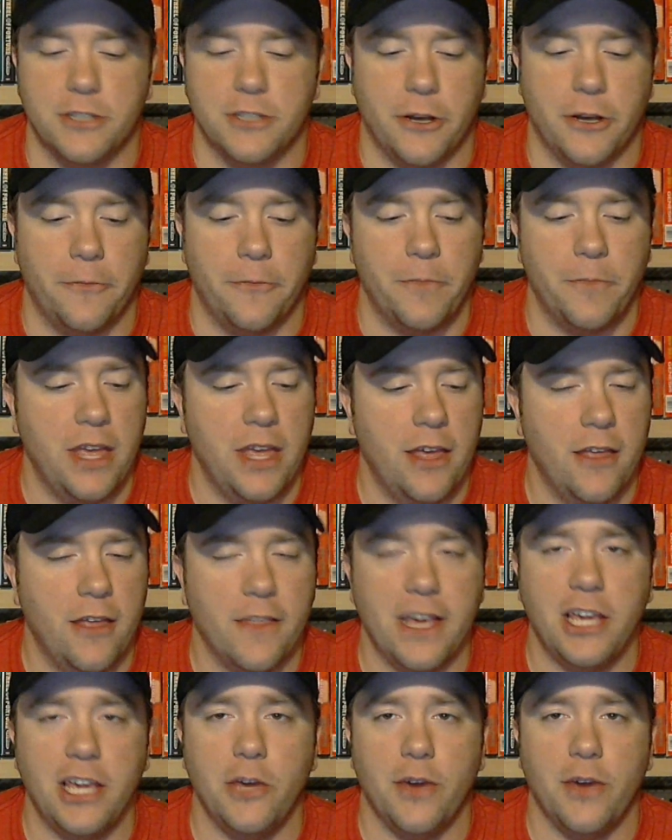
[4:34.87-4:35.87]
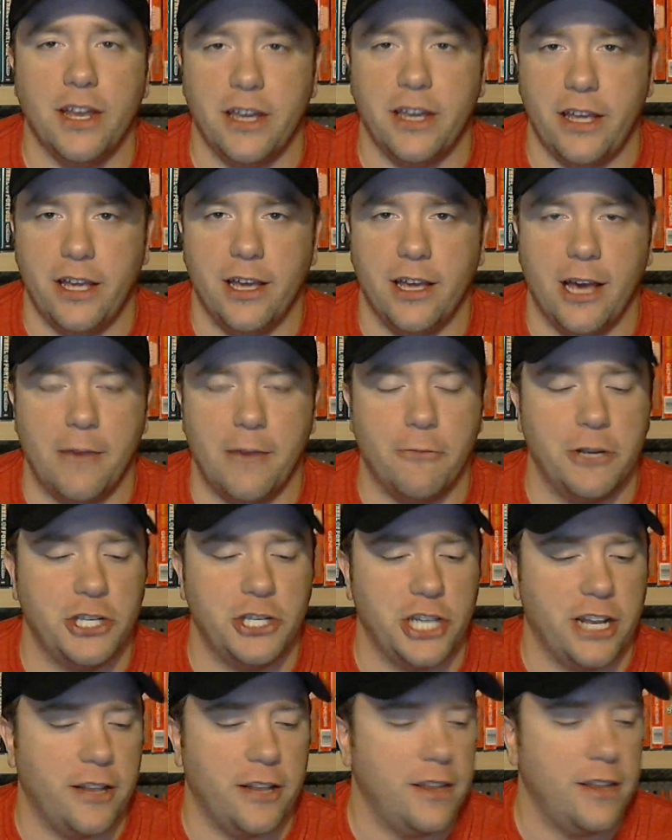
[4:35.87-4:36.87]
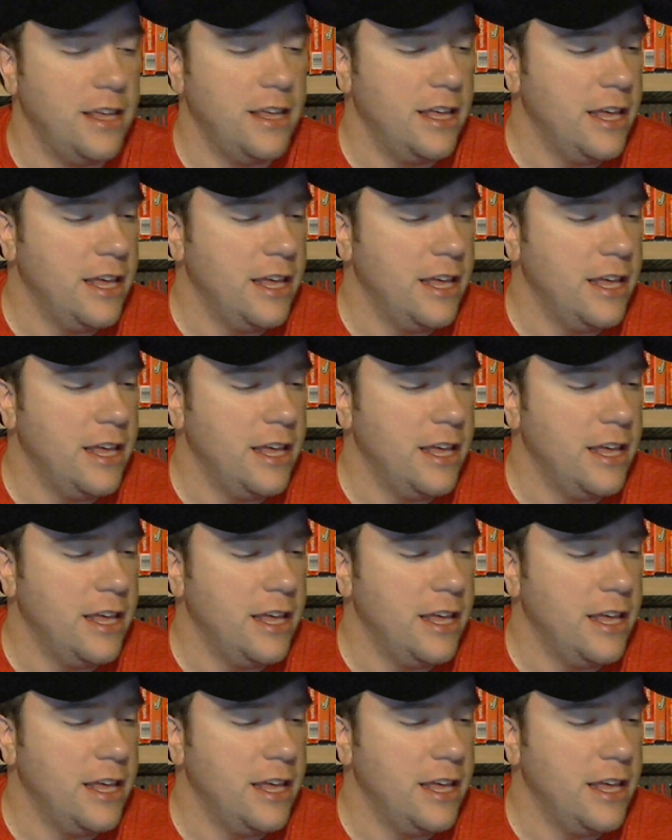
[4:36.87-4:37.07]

So thank you, Andy. I appreciate it.